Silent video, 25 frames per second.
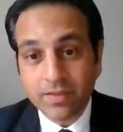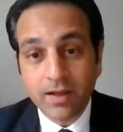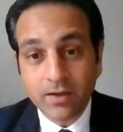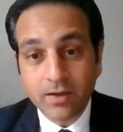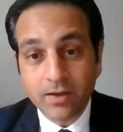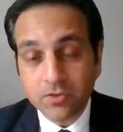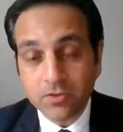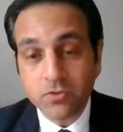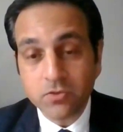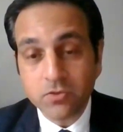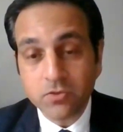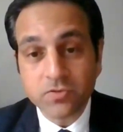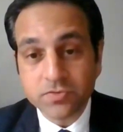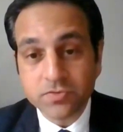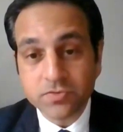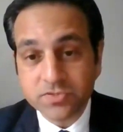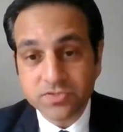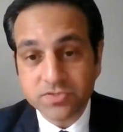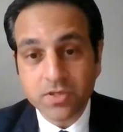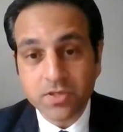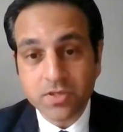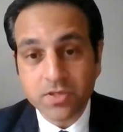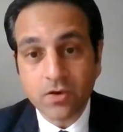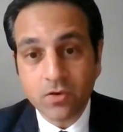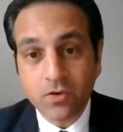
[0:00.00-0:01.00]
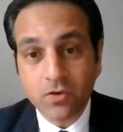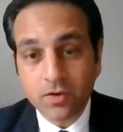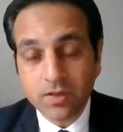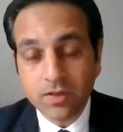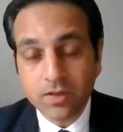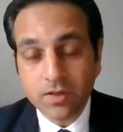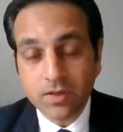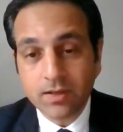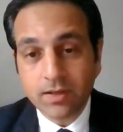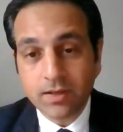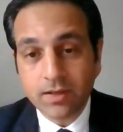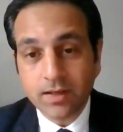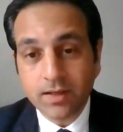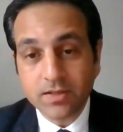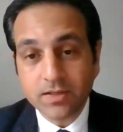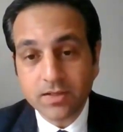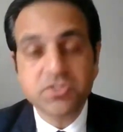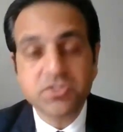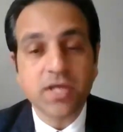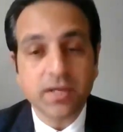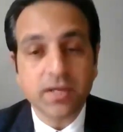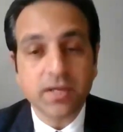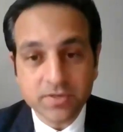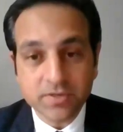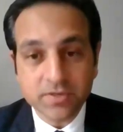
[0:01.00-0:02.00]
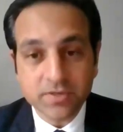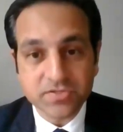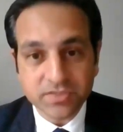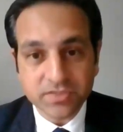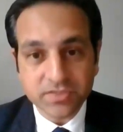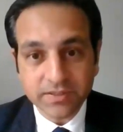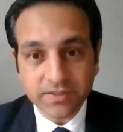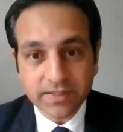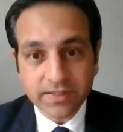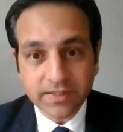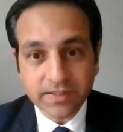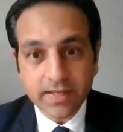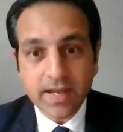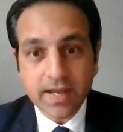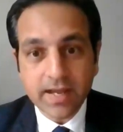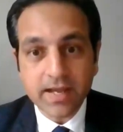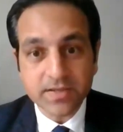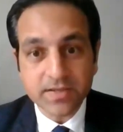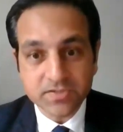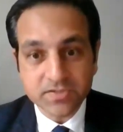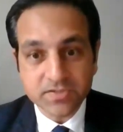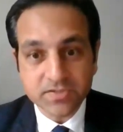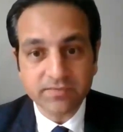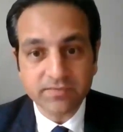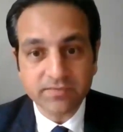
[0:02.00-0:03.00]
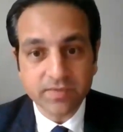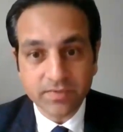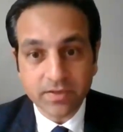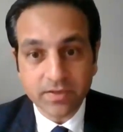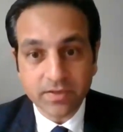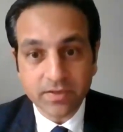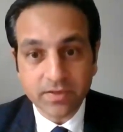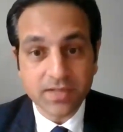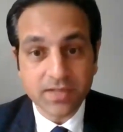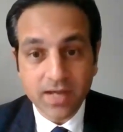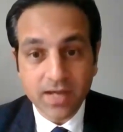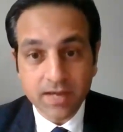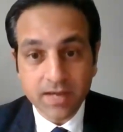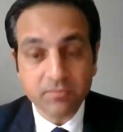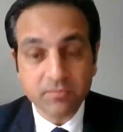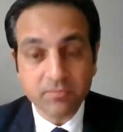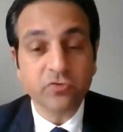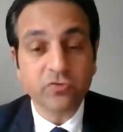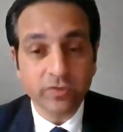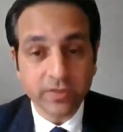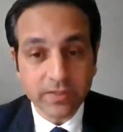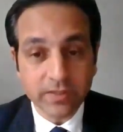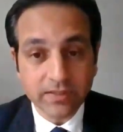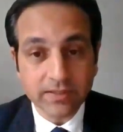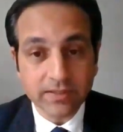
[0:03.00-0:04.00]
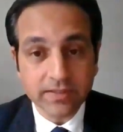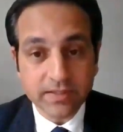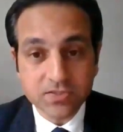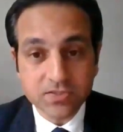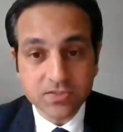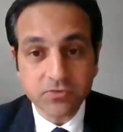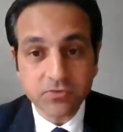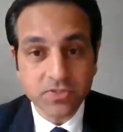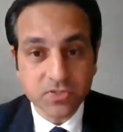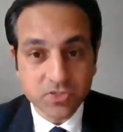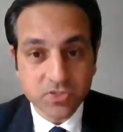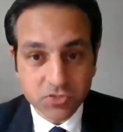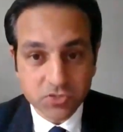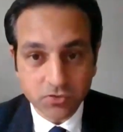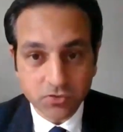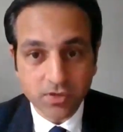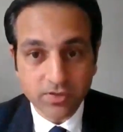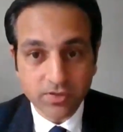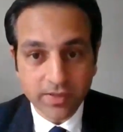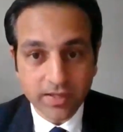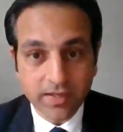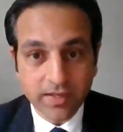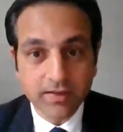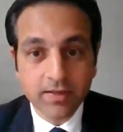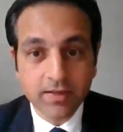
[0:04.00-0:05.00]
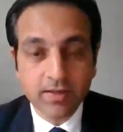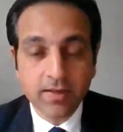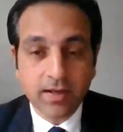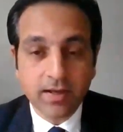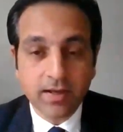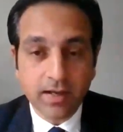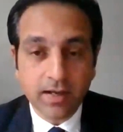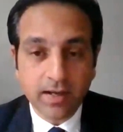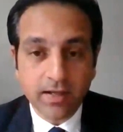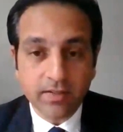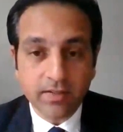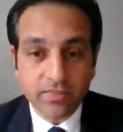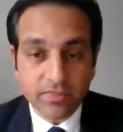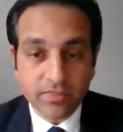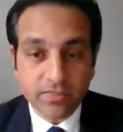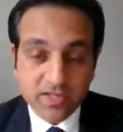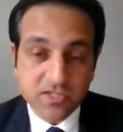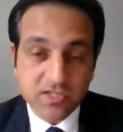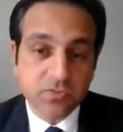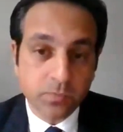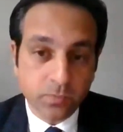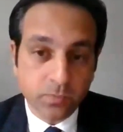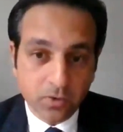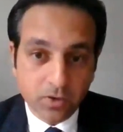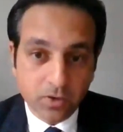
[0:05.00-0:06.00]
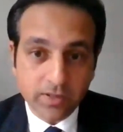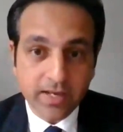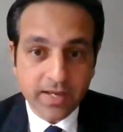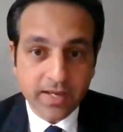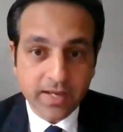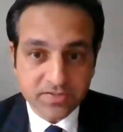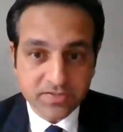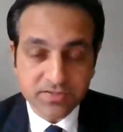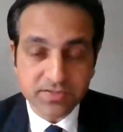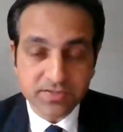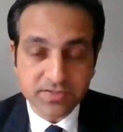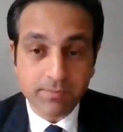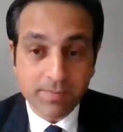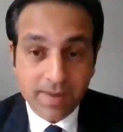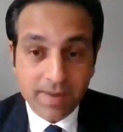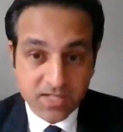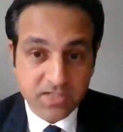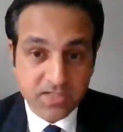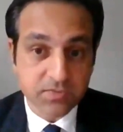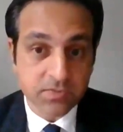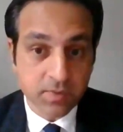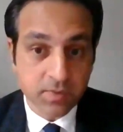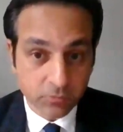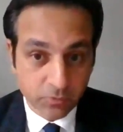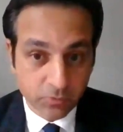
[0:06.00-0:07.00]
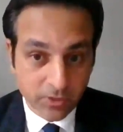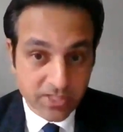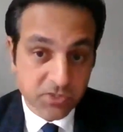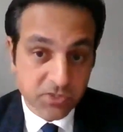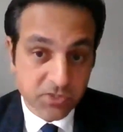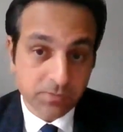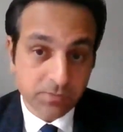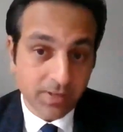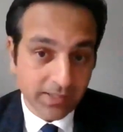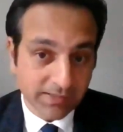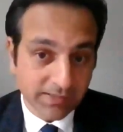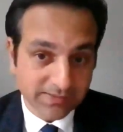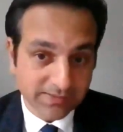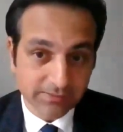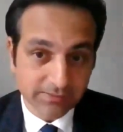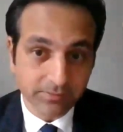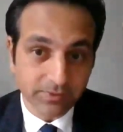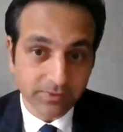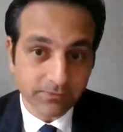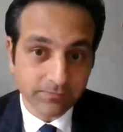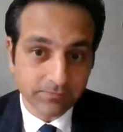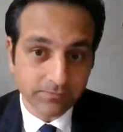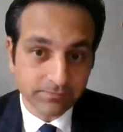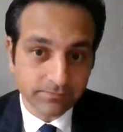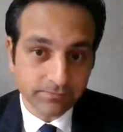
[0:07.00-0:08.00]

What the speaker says: who so generously has given their time freely to ensure that this book has the maximum reach possible.